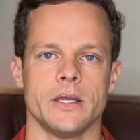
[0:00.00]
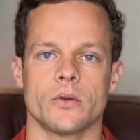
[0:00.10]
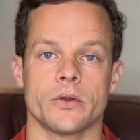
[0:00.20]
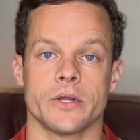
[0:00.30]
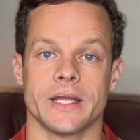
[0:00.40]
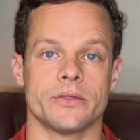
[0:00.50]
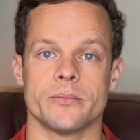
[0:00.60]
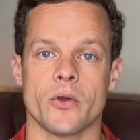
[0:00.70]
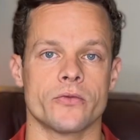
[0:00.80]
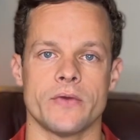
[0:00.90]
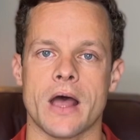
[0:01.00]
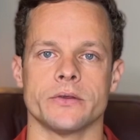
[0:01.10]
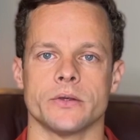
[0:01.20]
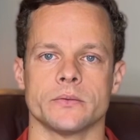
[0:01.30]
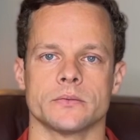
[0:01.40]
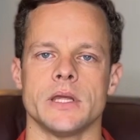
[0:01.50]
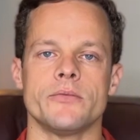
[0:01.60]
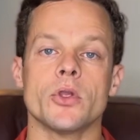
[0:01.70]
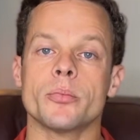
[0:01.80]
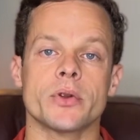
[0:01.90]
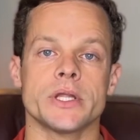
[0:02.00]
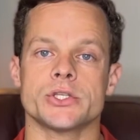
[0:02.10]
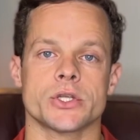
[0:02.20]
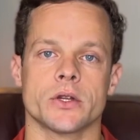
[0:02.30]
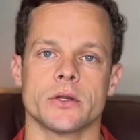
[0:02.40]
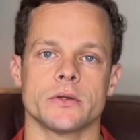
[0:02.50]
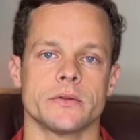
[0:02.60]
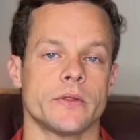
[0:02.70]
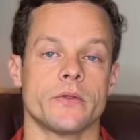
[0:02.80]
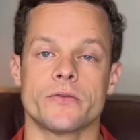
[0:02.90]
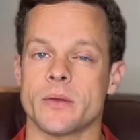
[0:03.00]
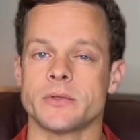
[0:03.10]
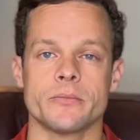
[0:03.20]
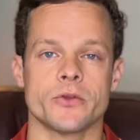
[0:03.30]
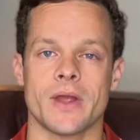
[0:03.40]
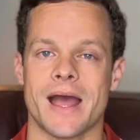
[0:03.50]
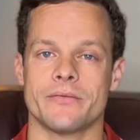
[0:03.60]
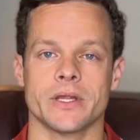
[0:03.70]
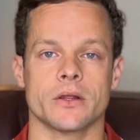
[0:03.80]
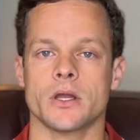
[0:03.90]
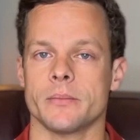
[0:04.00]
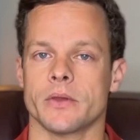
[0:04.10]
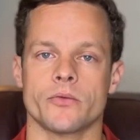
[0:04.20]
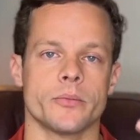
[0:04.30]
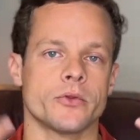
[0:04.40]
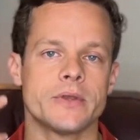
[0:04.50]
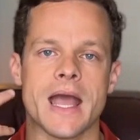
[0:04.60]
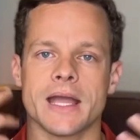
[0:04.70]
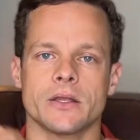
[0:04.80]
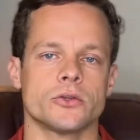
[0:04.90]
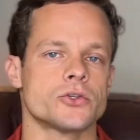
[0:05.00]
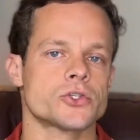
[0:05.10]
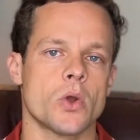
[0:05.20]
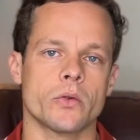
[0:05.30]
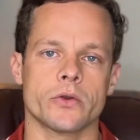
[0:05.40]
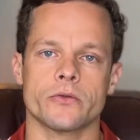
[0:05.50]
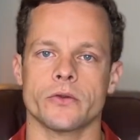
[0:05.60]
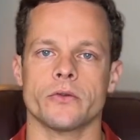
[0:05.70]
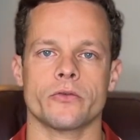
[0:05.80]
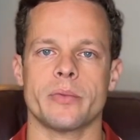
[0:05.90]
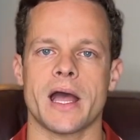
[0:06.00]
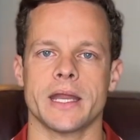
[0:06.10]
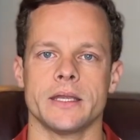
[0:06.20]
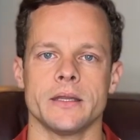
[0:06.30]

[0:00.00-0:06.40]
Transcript: in order to get the most value. If you're pretty sure that the symptoms you're having are coming from your neck or your shoulders or your spine,